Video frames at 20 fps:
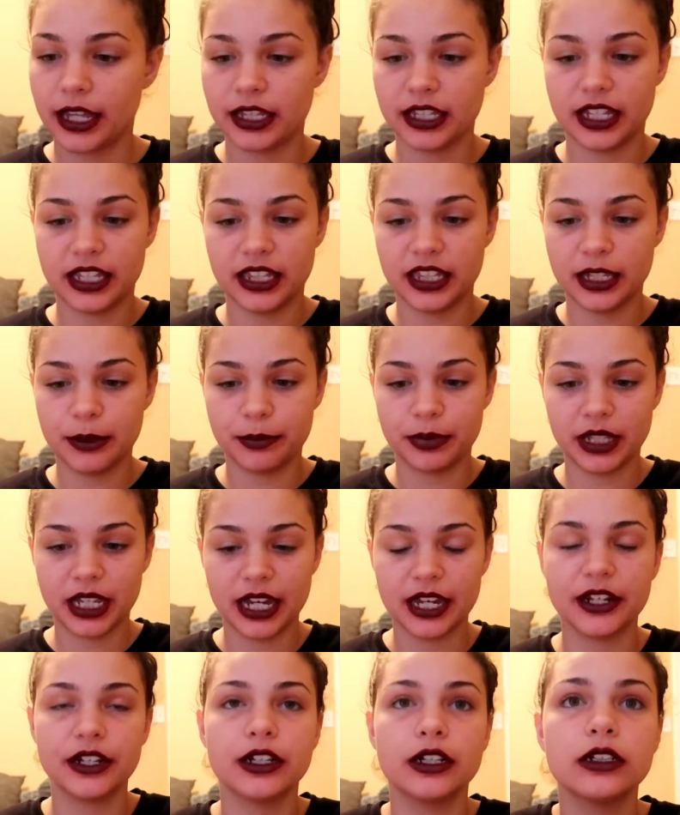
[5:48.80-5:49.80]
And then lip
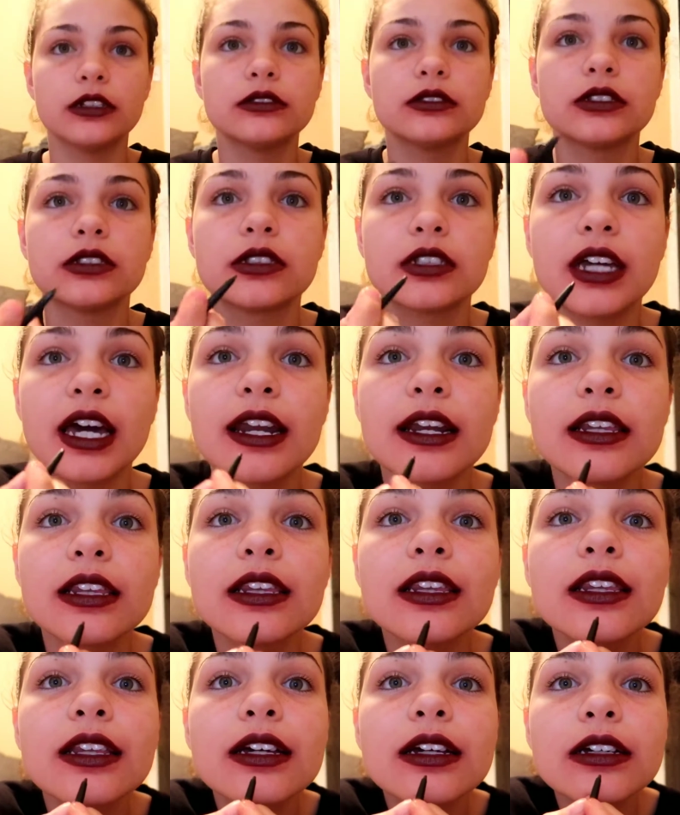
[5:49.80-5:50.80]
liner, just kind
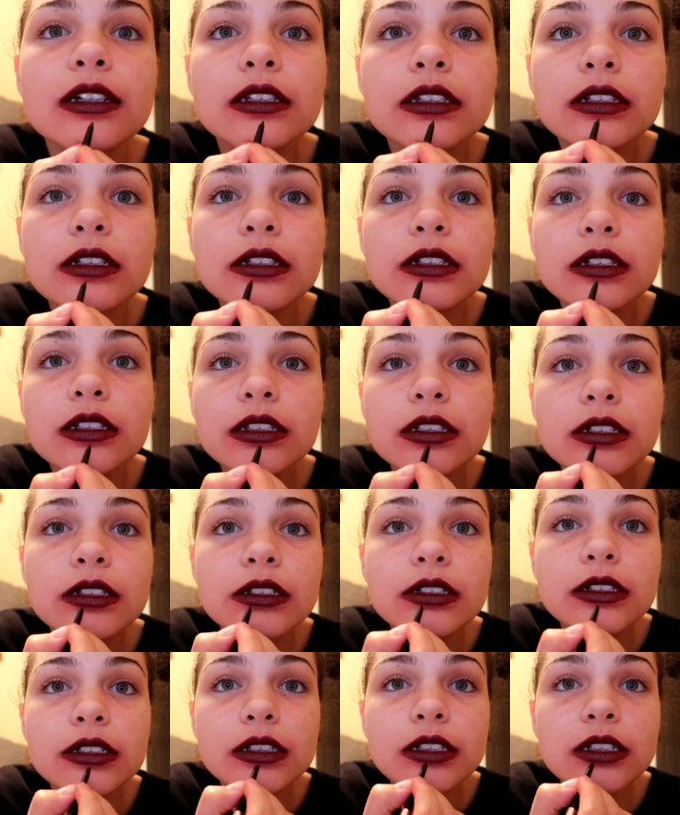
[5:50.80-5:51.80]
of line the
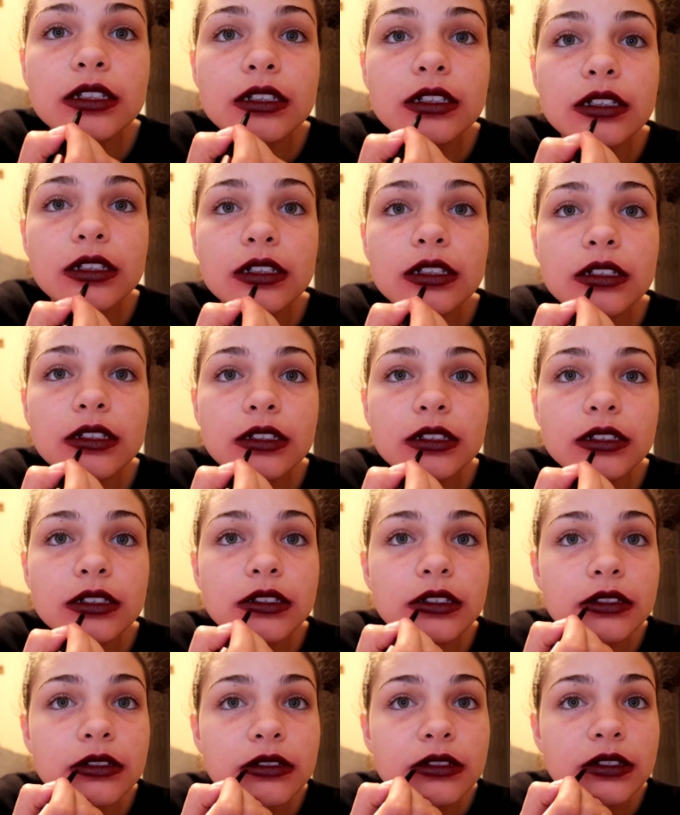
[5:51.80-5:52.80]
lips and clean it
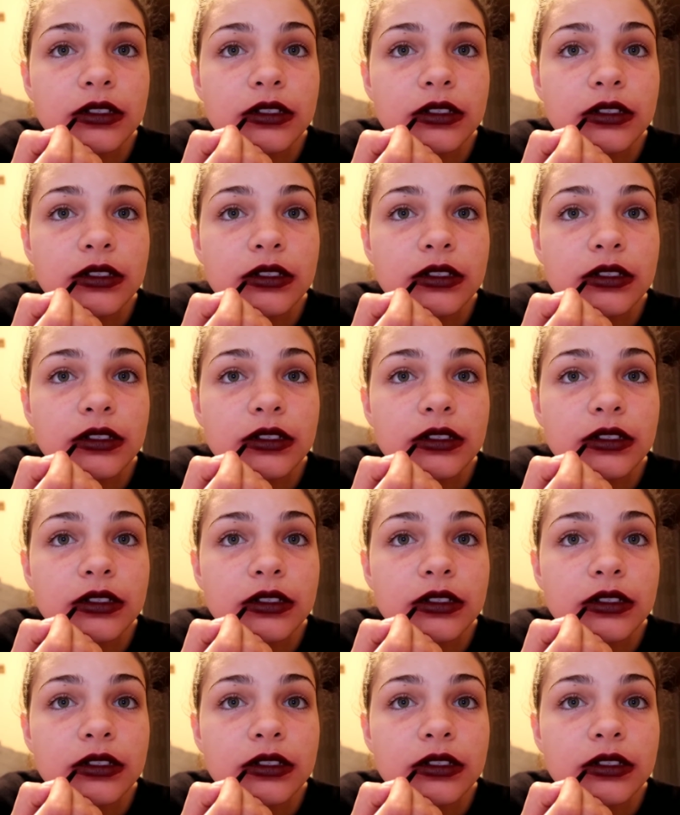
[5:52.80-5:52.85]
up.